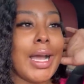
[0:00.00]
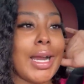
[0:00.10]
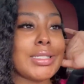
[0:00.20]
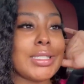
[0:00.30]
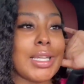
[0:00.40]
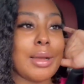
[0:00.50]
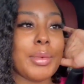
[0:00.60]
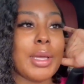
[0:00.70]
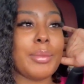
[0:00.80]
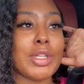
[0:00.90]
I actually think I'm
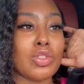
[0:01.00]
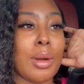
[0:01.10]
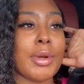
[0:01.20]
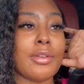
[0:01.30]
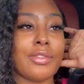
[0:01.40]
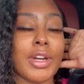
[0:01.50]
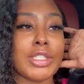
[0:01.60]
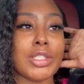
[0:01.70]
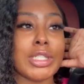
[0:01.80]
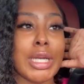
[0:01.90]
gonna give me a strawberry
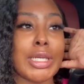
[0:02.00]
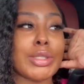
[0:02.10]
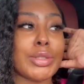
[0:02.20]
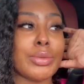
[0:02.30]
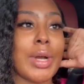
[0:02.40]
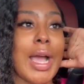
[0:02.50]
refresher today too.